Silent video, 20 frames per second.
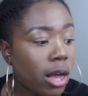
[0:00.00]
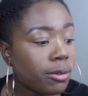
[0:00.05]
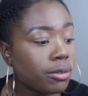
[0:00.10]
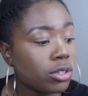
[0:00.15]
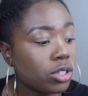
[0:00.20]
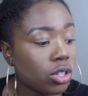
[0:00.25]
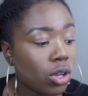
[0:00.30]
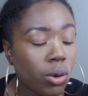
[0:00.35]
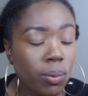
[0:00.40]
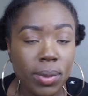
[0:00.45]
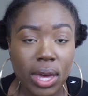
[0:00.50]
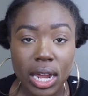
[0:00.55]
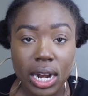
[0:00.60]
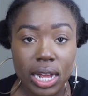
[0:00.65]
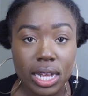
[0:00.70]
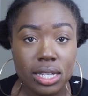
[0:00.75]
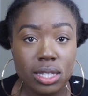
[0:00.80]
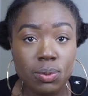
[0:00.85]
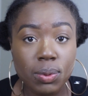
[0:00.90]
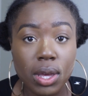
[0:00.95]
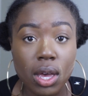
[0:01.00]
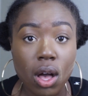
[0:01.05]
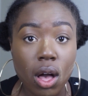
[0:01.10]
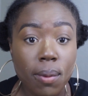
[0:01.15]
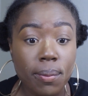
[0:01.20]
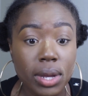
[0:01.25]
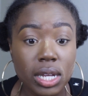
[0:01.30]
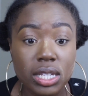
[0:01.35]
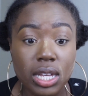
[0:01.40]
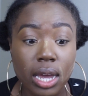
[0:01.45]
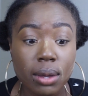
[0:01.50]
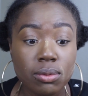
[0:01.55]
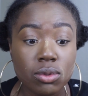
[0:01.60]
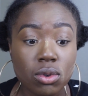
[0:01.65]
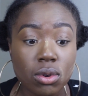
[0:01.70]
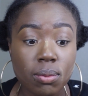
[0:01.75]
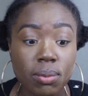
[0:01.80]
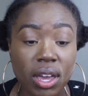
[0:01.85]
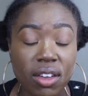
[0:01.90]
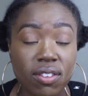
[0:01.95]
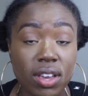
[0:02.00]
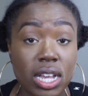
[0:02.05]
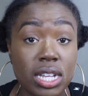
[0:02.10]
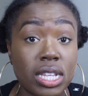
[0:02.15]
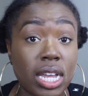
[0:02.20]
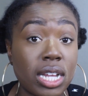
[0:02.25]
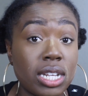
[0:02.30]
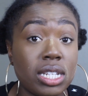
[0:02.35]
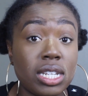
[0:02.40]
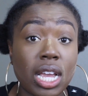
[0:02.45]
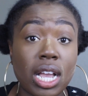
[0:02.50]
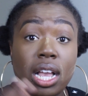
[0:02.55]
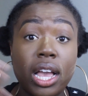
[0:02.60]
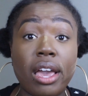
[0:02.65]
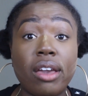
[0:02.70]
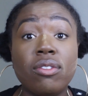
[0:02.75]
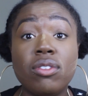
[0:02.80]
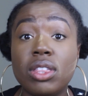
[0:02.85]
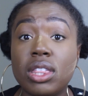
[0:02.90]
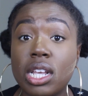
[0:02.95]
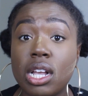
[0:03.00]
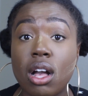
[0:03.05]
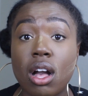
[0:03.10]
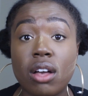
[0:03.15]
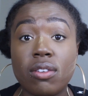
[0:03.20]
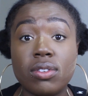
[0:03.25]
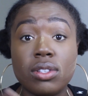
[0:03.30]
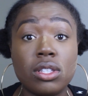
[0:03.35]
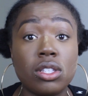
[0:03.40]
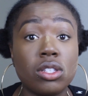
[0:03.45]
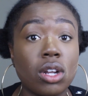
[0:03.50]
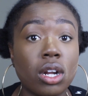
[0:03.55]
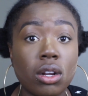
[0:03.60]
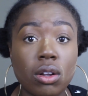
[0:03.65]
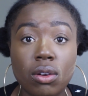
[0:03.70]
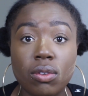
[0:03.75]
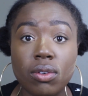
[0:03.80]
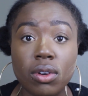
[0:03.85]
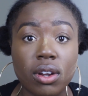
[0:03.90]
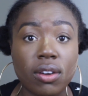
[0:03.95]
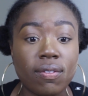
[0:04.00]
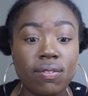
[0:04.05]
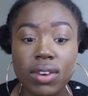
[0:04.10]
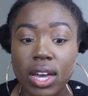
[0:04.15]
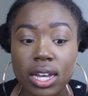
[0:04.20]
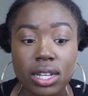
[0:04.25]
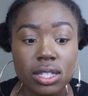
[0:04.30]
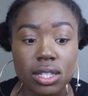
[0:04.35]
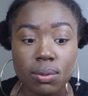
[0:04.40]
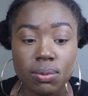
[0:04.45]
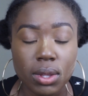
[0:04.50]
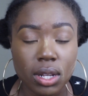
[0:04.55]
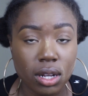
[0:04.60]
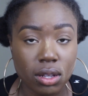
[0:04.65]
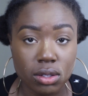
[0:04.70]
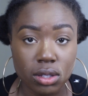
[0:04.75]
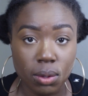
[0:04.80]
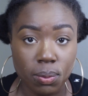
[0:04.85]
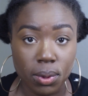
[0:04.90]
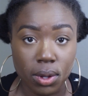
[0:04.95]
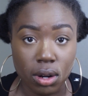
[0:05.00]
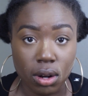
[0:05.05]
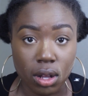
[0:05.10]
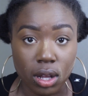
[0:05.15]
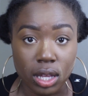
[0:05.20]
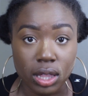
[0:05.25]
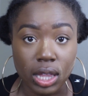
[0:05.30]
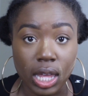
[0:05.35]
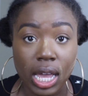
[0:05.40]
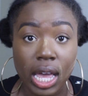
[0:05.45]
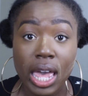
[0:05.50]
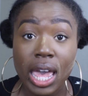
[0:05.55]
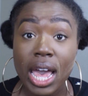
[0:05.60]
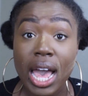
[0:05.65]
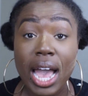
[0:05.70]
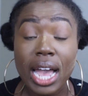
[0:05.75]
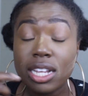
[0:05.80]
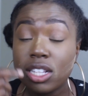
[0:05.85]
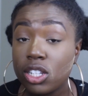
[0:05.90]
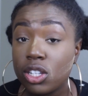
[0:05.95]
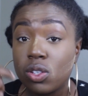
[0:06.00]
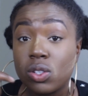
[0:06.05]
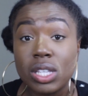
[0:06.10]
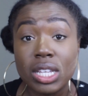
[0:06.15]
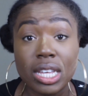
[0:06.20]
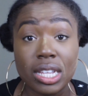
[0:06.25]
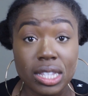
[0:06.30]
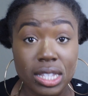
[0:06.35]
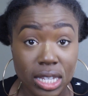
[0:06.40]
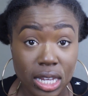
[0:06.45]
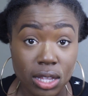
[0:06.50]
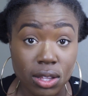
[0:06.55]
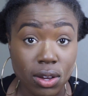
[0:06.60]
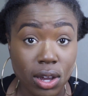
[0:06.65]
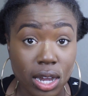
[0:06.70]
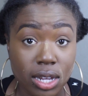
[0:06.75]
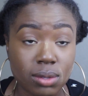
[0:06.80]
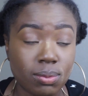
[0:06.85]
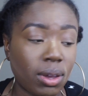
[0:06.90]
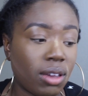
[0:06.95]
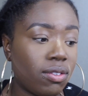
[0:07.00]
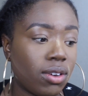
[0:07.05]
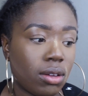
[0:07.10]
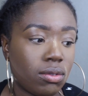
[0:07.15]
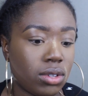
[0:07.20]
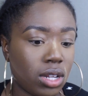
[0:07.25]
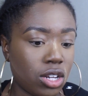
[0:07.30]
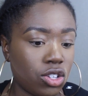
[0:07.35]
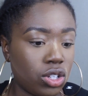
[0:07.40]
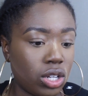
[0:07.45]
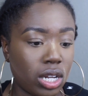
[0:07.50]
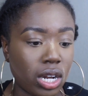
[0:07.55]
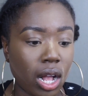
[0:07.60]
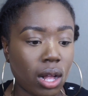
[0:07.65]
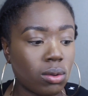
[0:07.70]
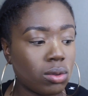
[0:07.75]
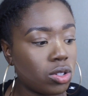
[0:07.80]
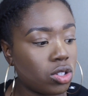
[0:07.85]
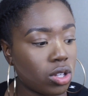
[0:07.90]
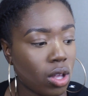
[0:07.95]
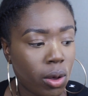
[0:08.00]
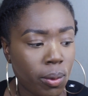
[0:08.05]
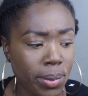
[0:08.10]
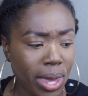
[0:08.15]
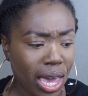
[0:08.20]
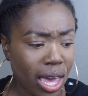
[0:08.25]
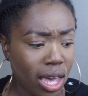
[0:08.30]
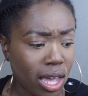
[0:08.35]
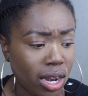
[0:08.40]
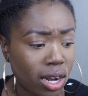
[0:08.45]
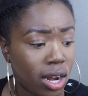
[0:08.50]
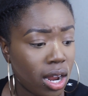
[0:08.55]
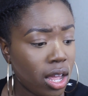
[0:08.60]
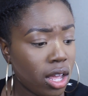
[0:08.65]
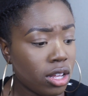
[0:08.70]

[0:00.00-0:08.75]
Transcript: I was so mad. I had spent all my time doing my face. I had to take everything off and start over and find something else to put on. Like, I had to use a concealer as my foundation. I was so mad.